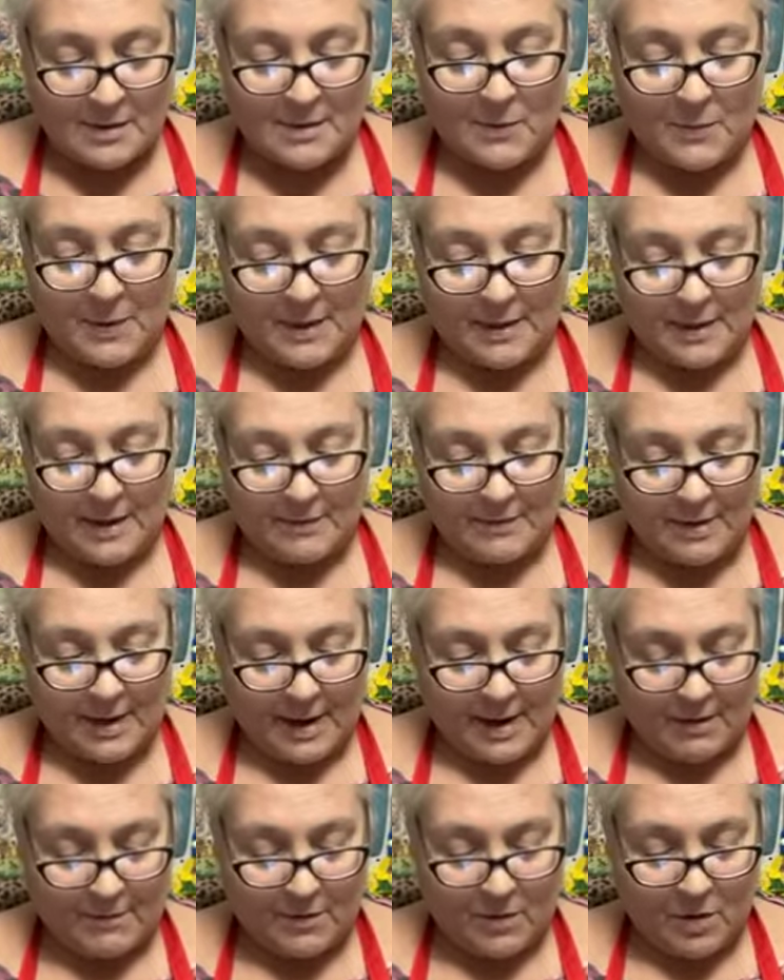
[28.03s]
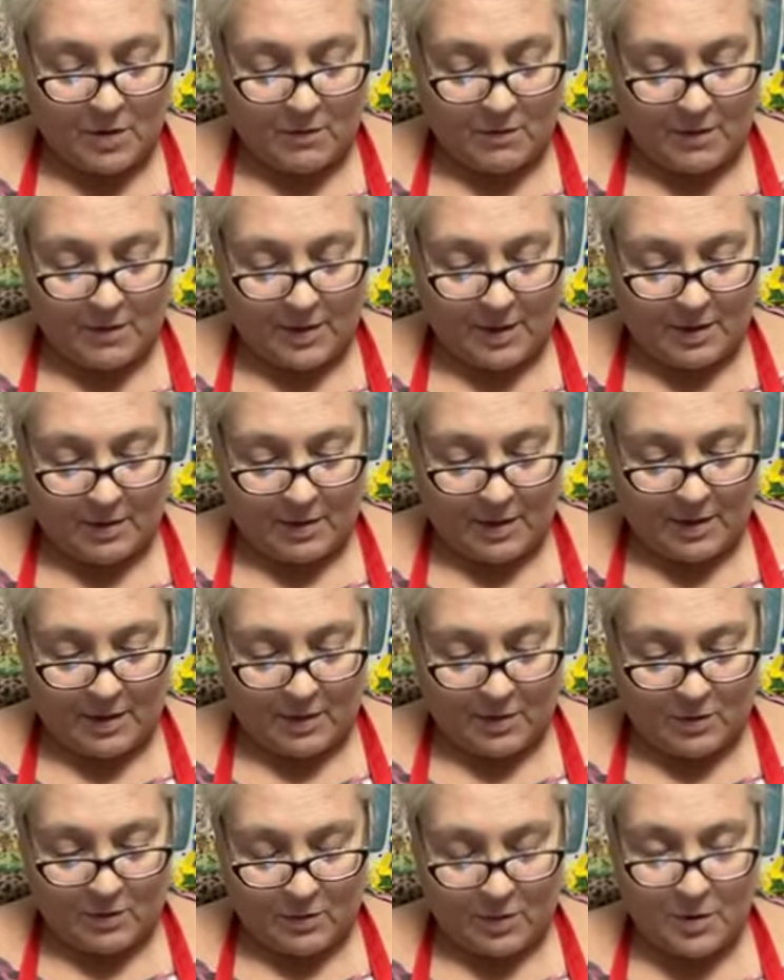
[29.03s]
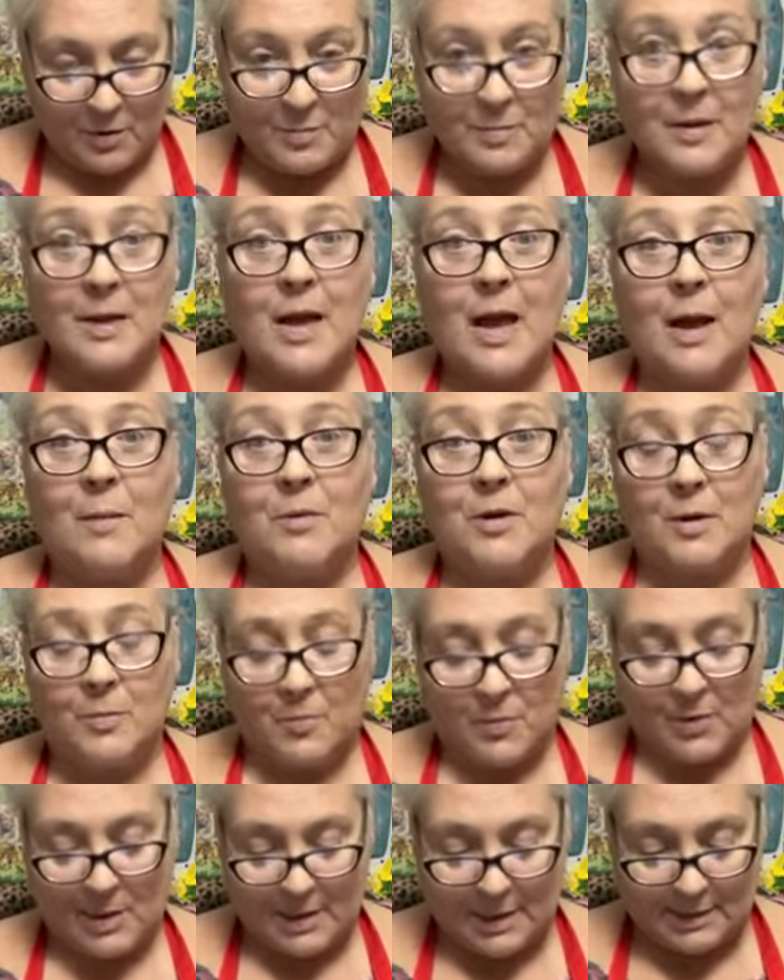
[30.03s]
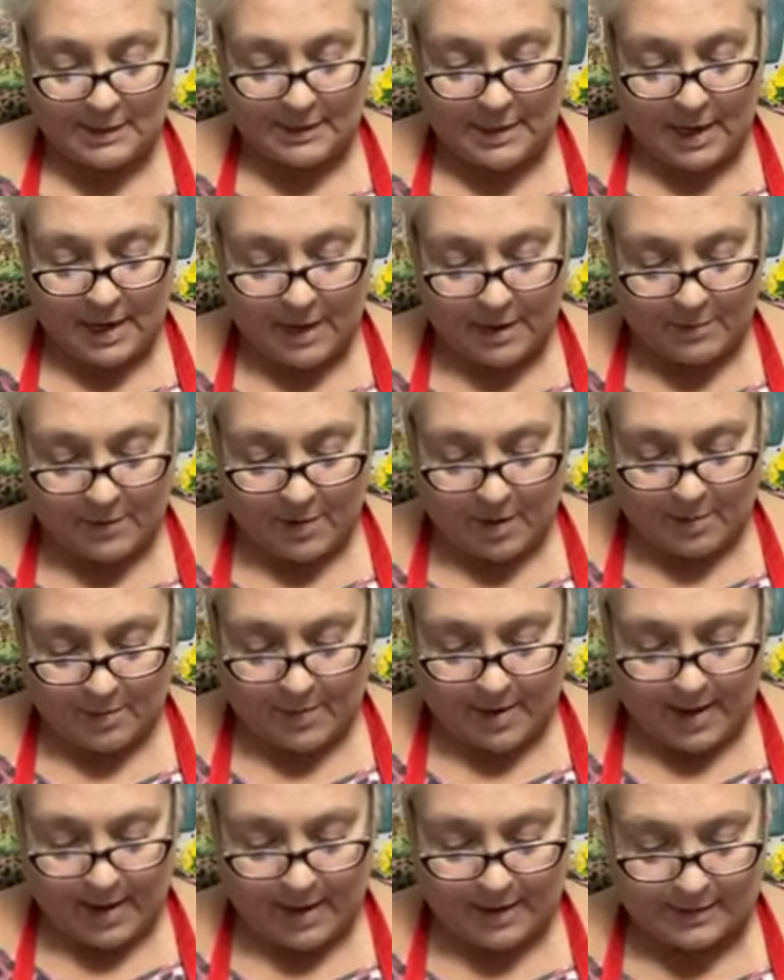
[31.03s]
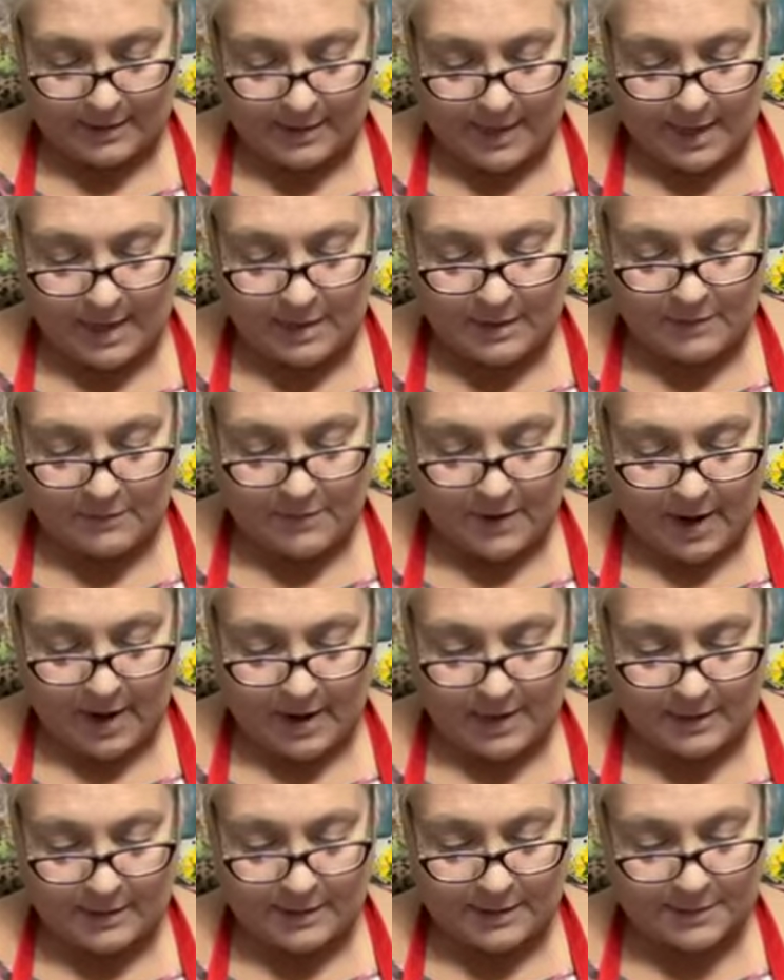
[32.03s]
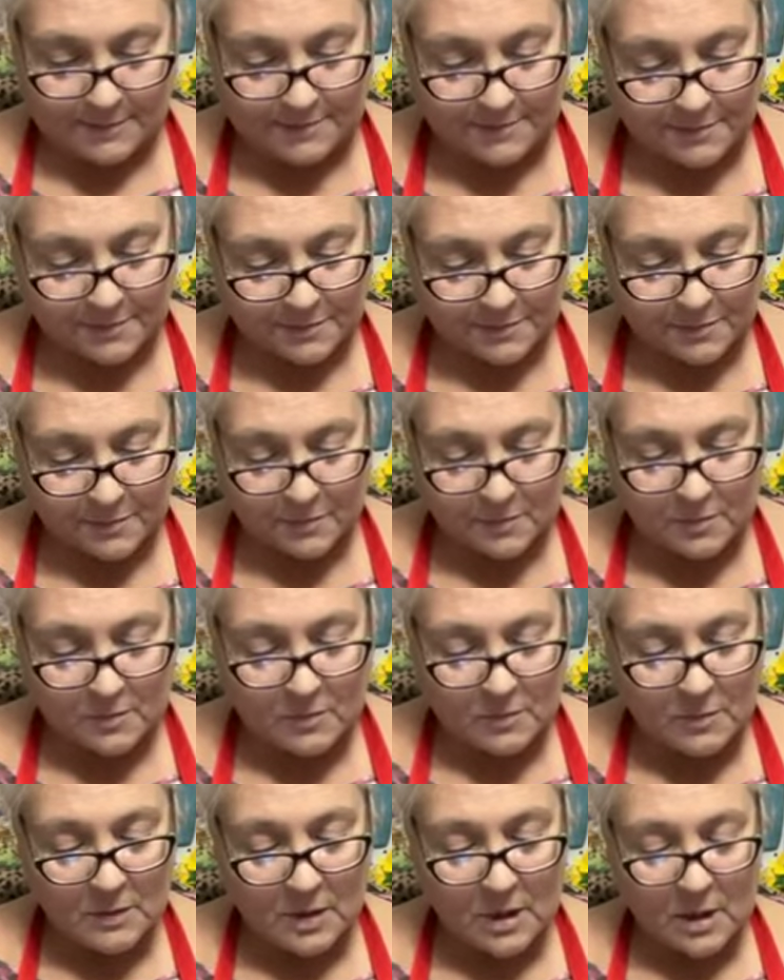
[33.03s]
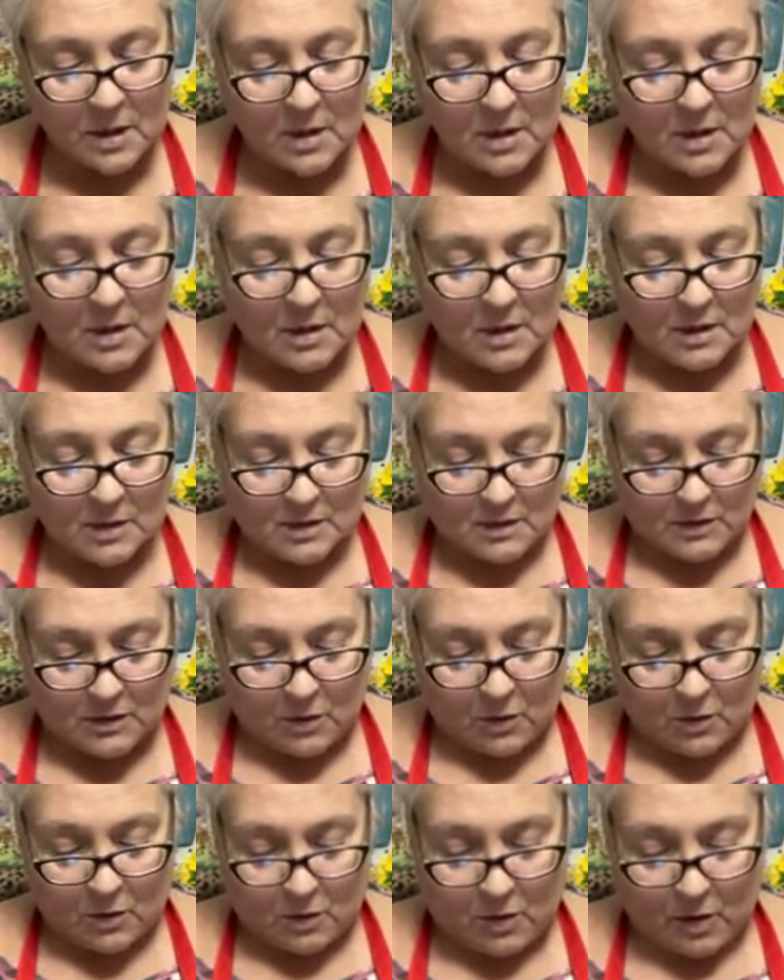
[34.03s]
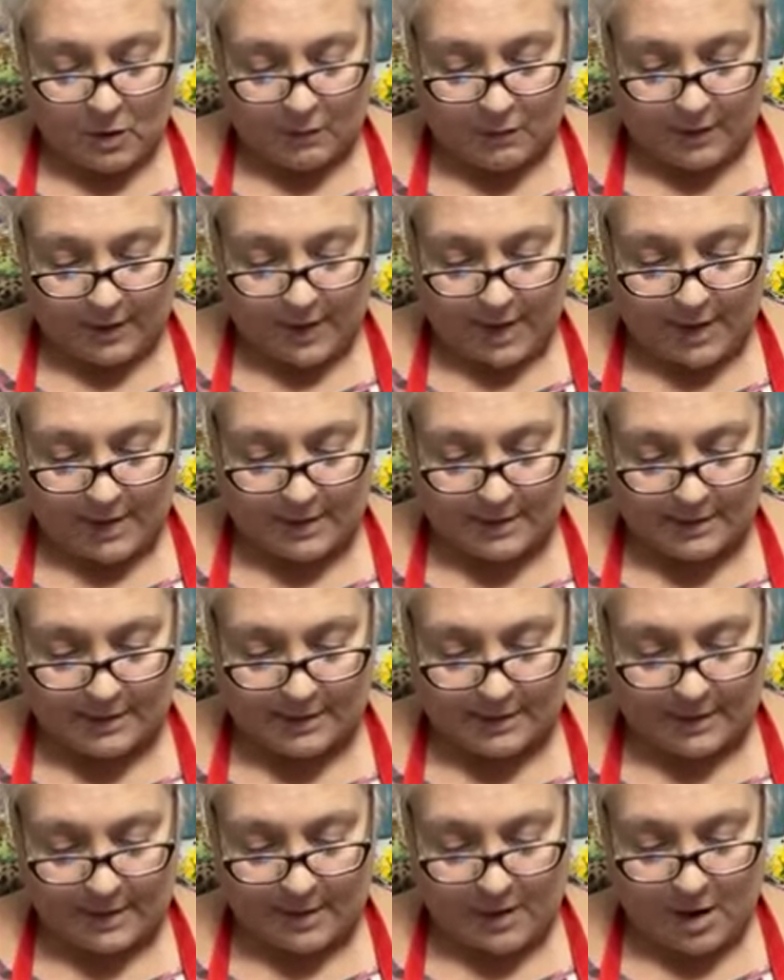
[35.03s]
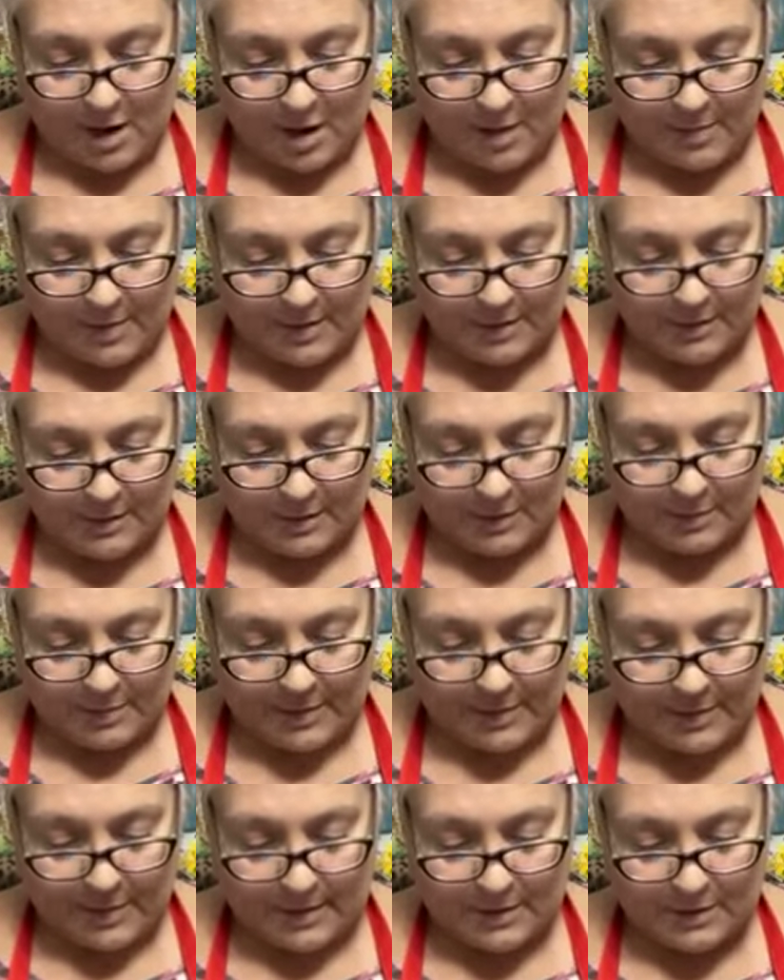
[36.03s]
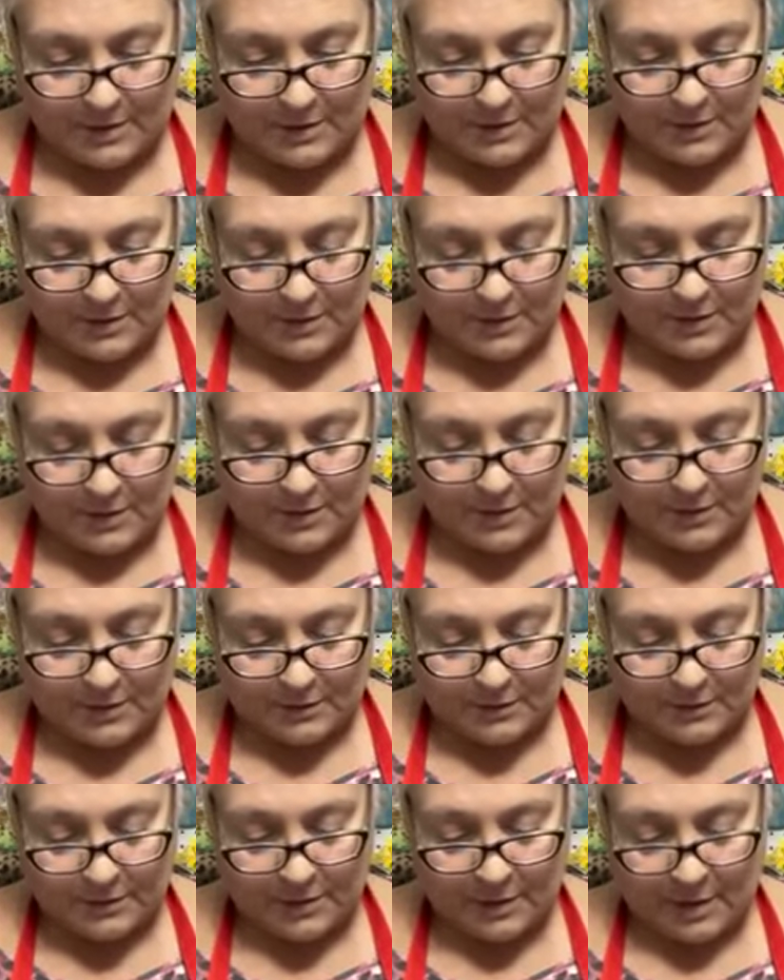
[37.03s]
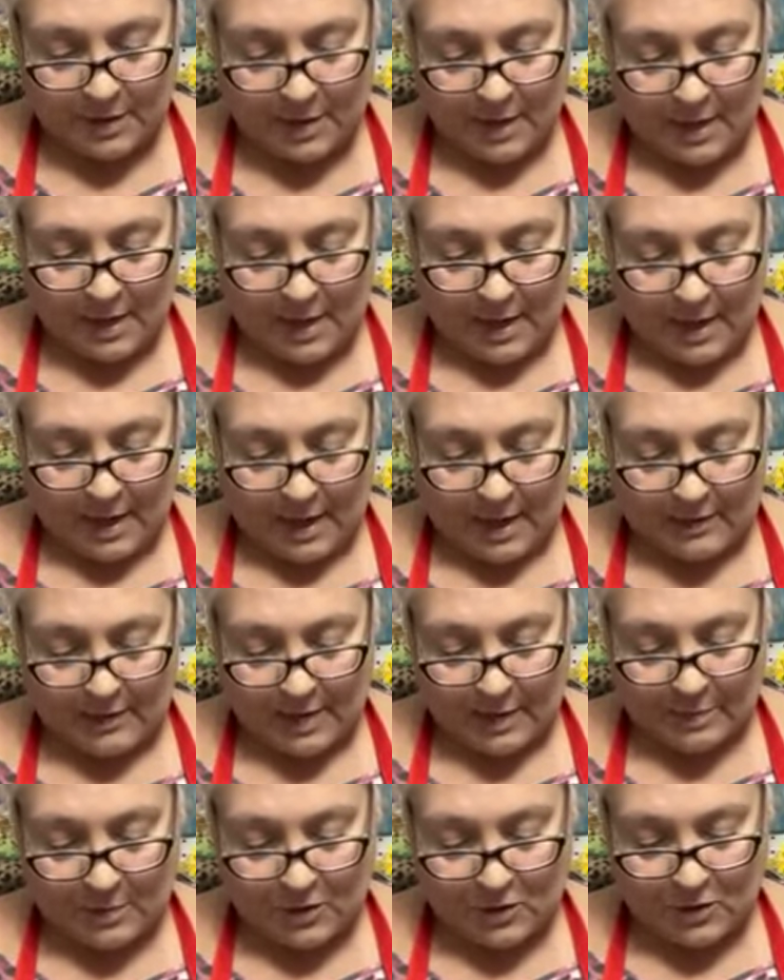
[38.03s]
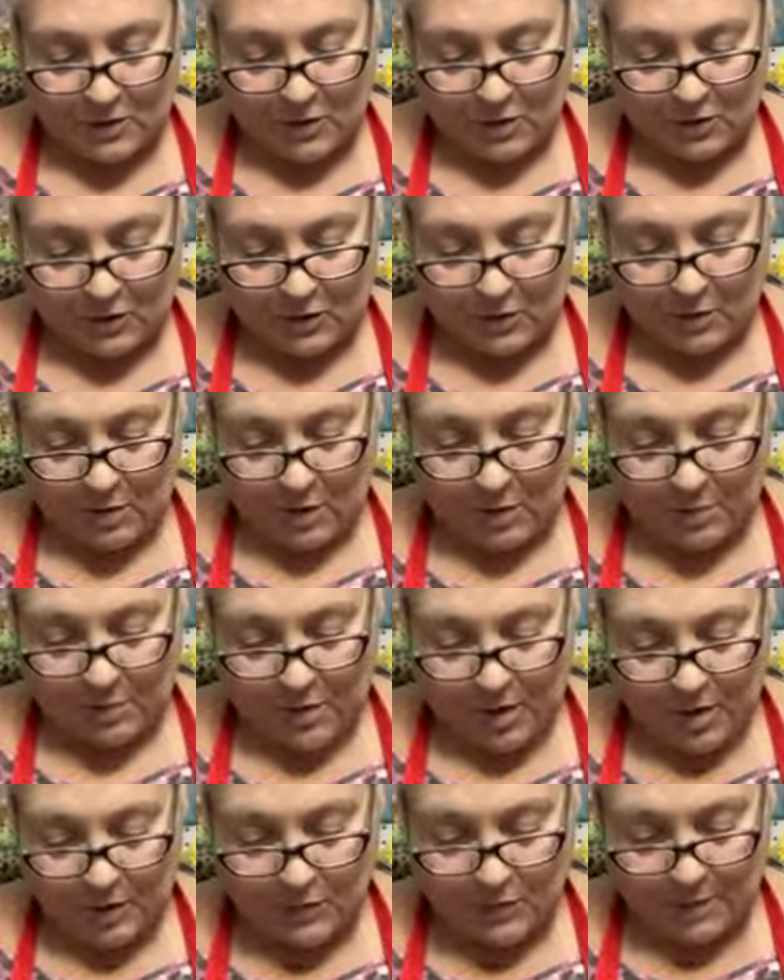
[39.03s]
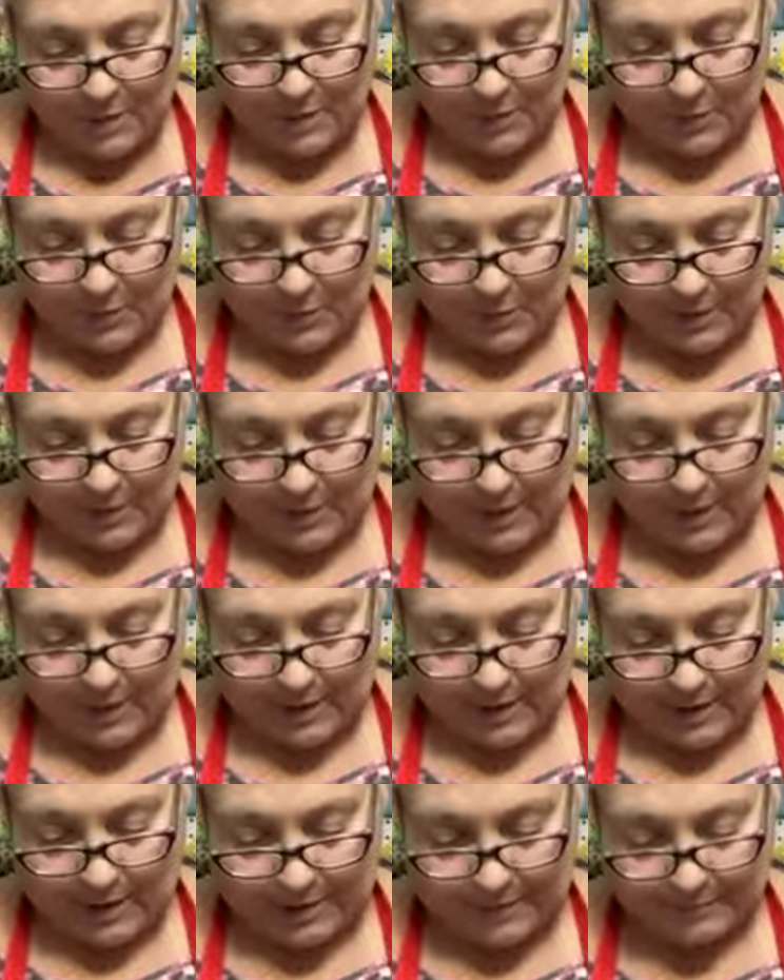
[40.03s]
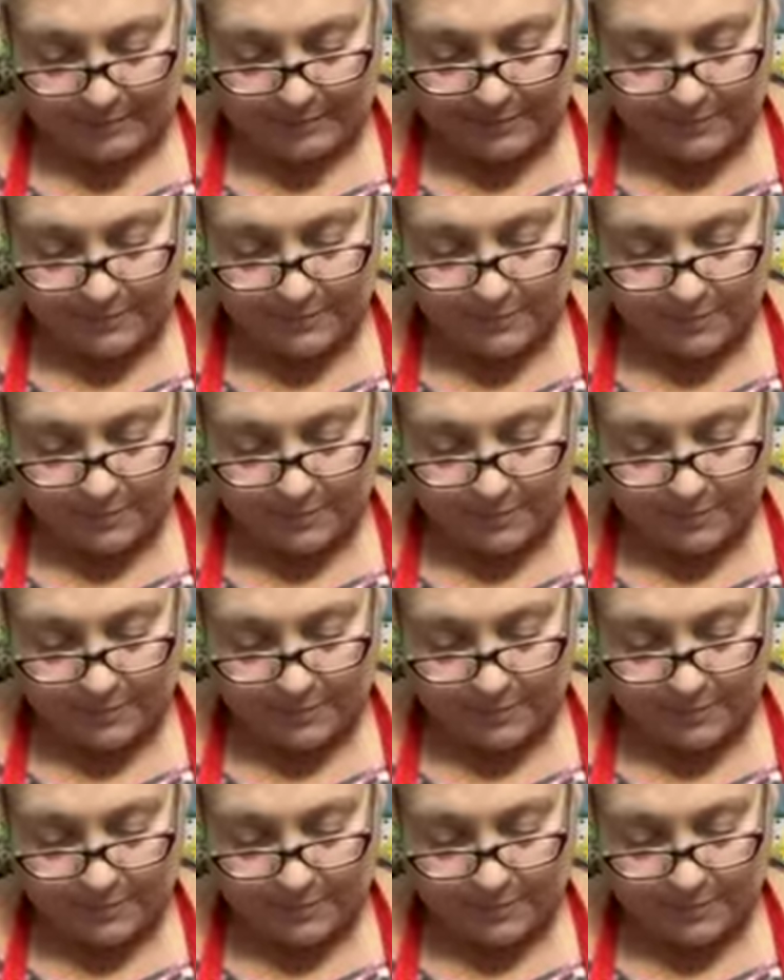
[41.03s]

So we'd love to have you over there in the group. I'm going to bring this up on my second device. So hopefully I can see comments a little bit easier. And then I'm going to show you our project that we're working on.